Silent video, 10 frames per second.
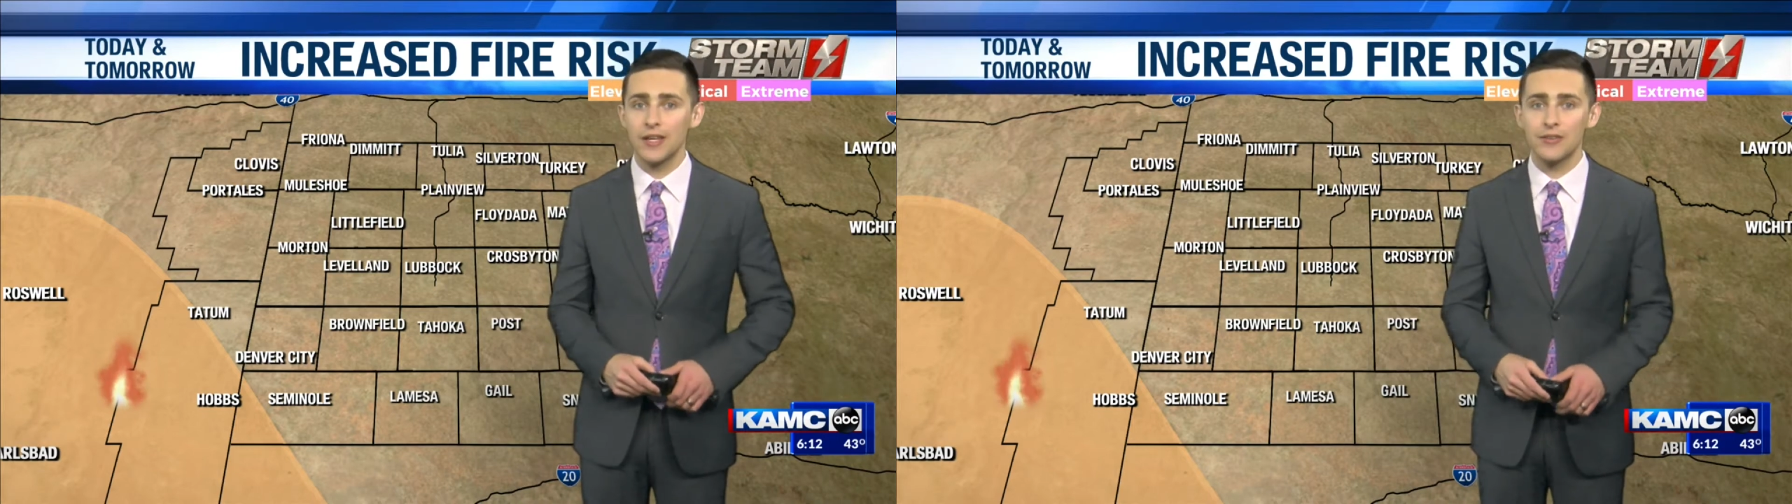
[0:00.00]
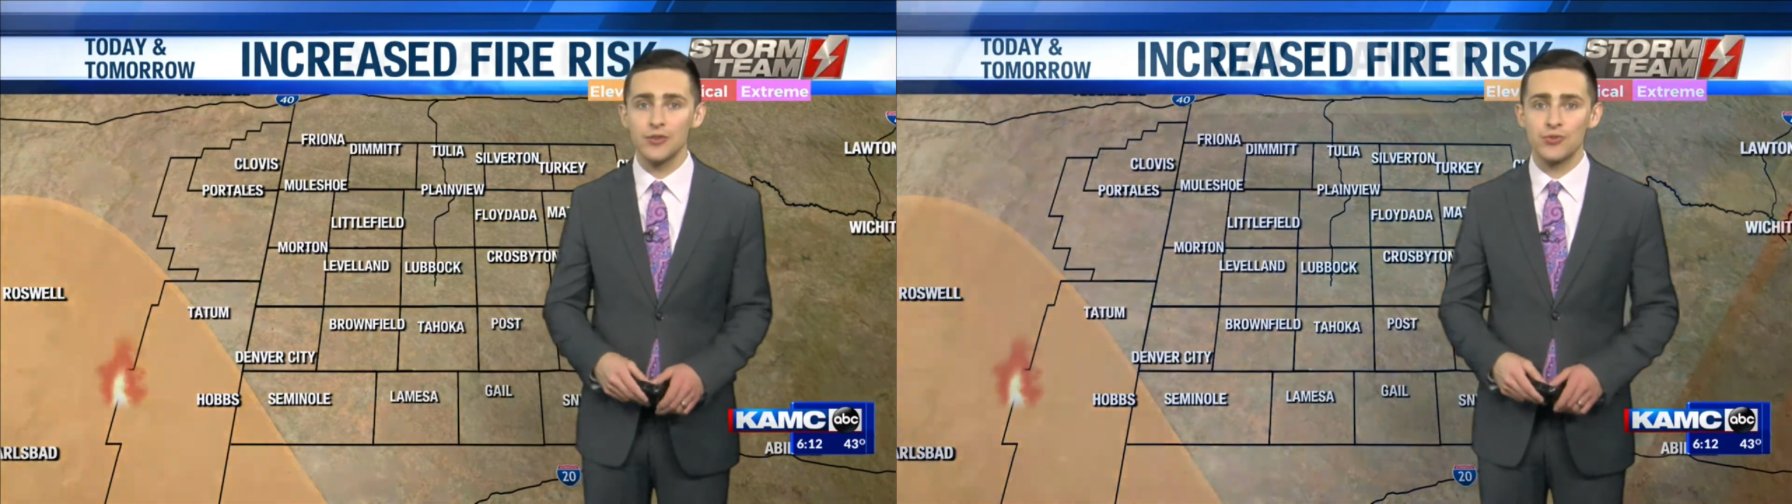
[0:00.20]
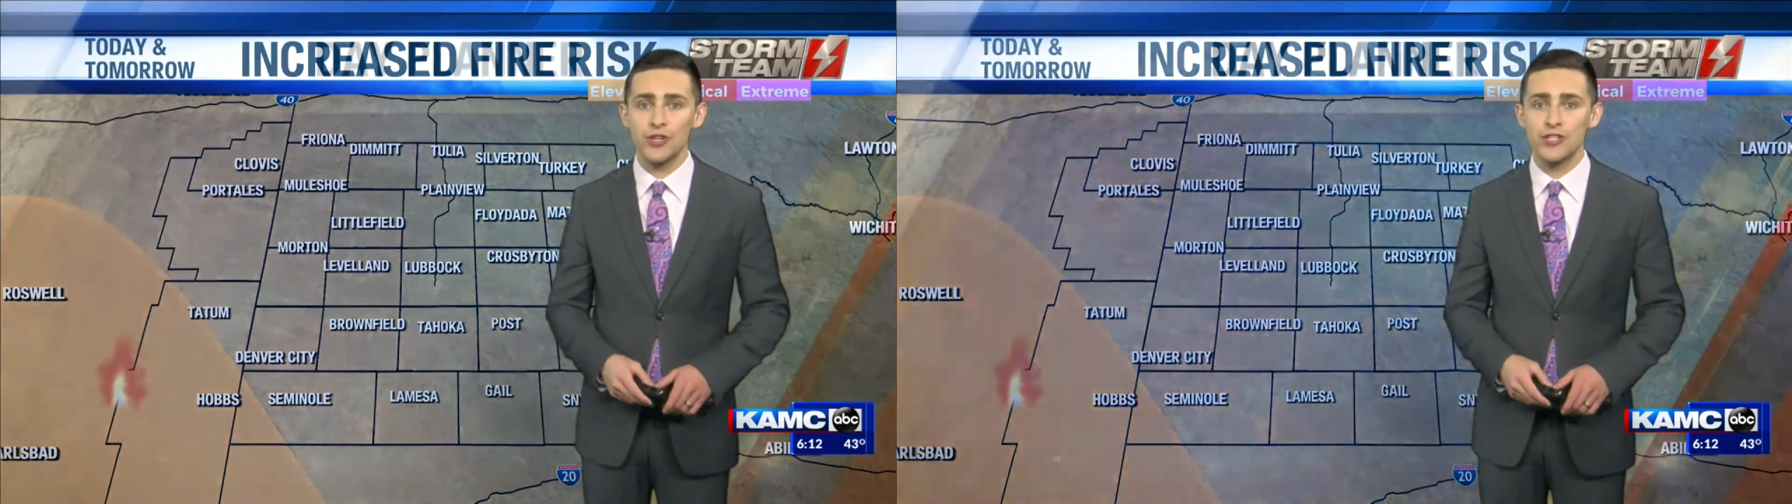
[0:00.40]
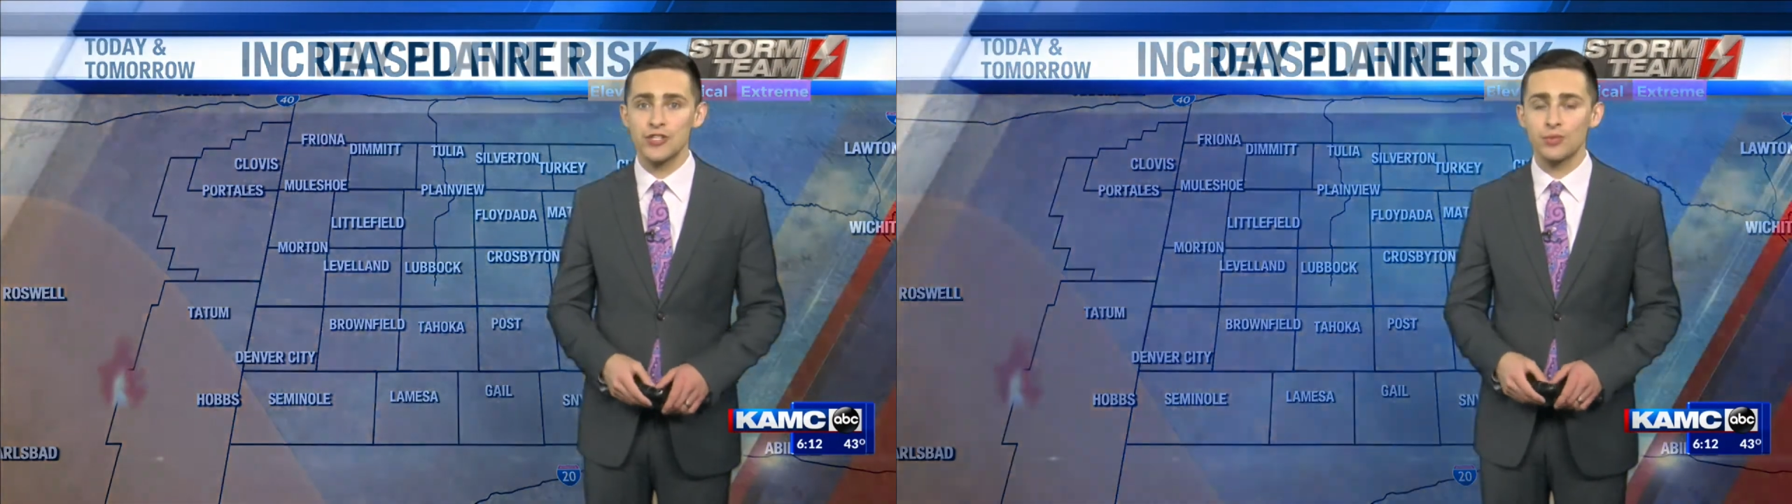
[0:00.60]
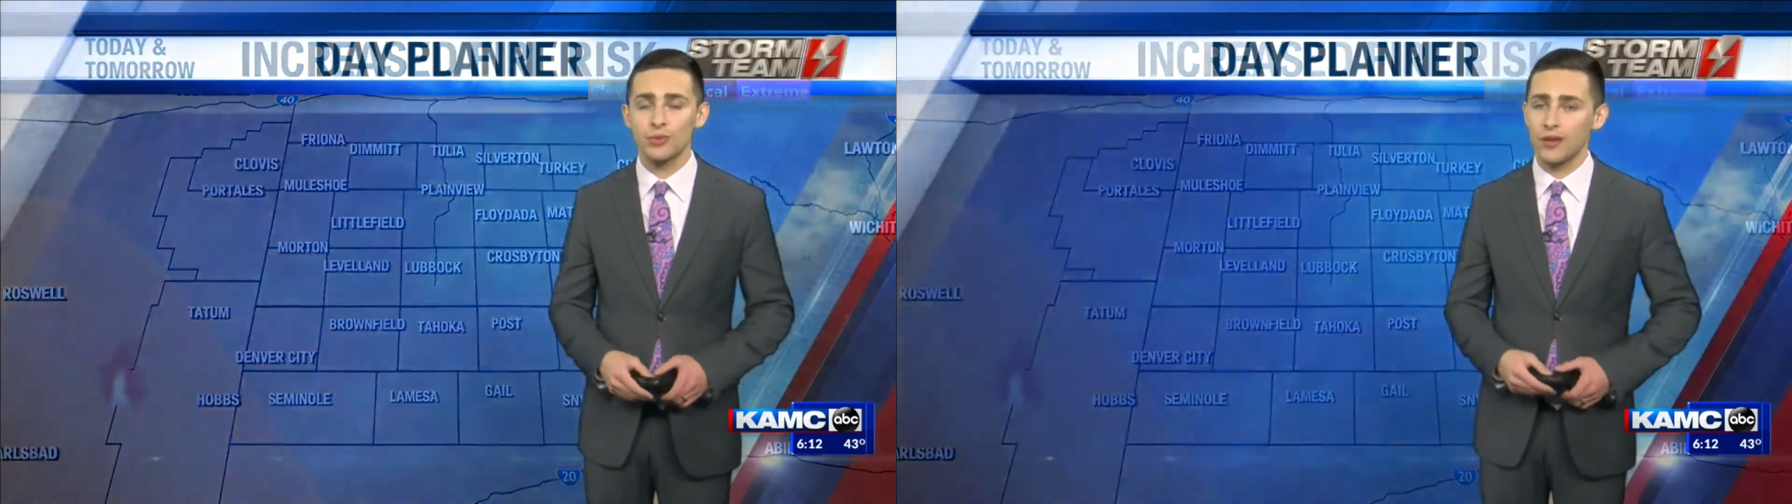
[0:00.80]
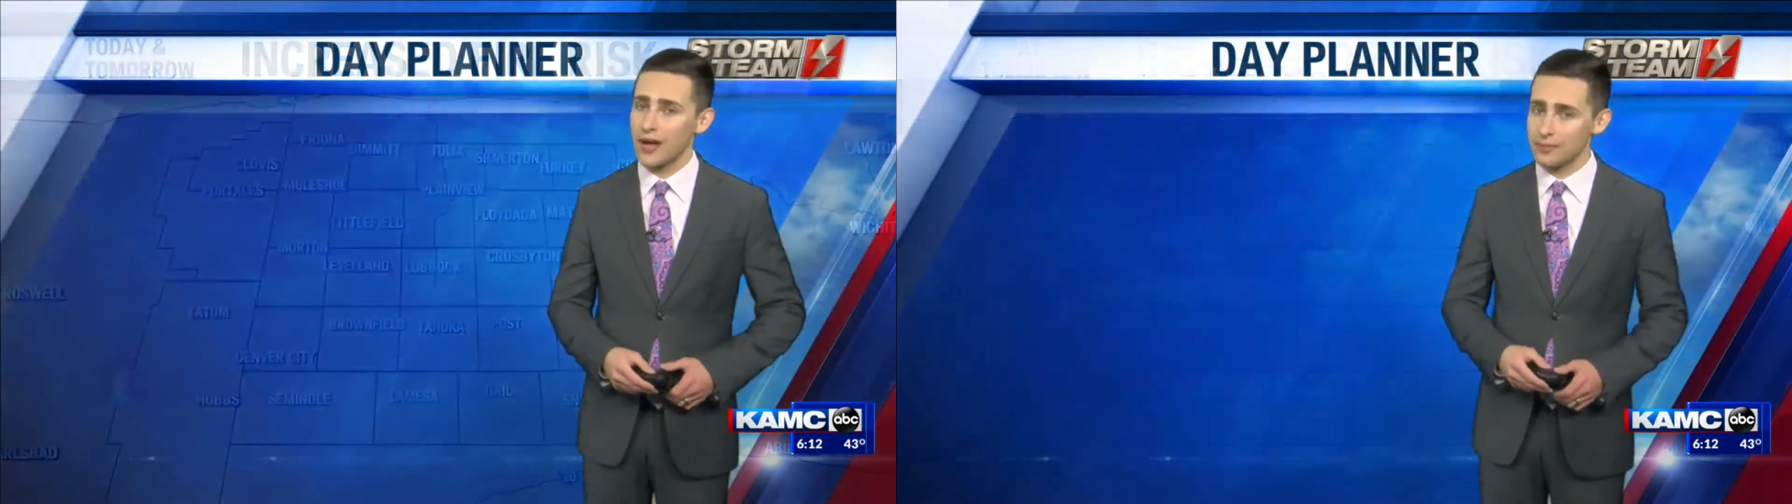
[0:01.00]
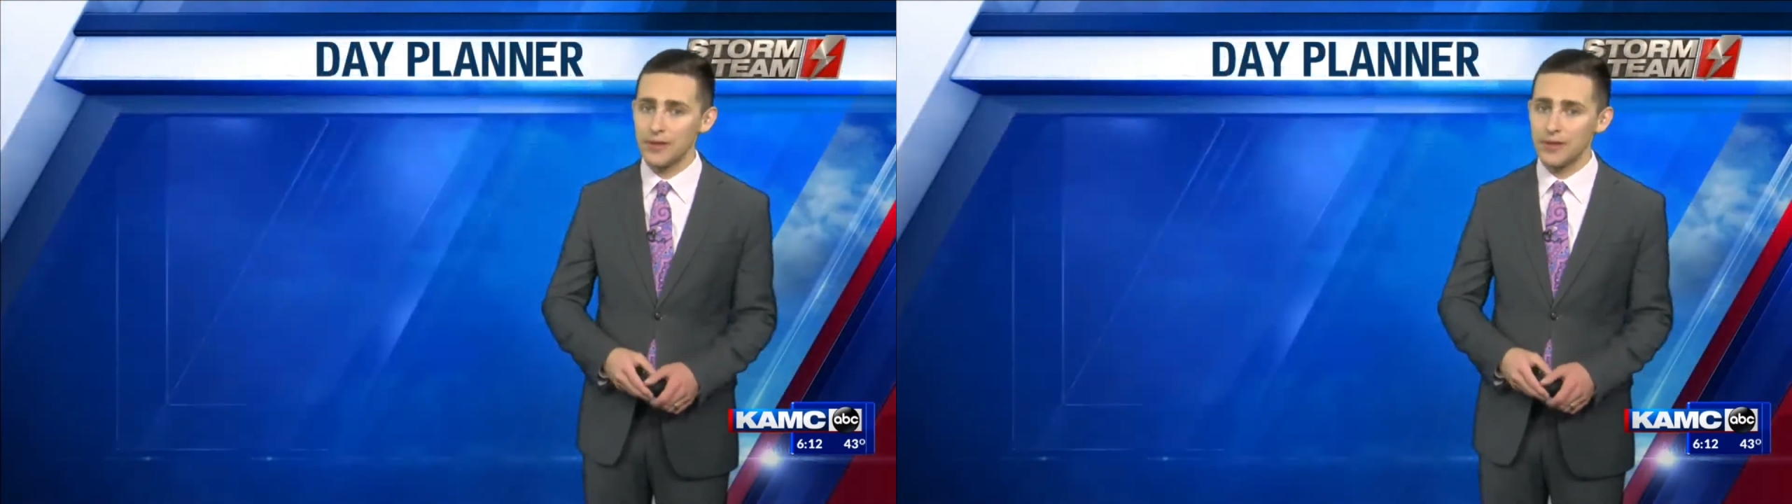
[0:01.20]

in those regions will not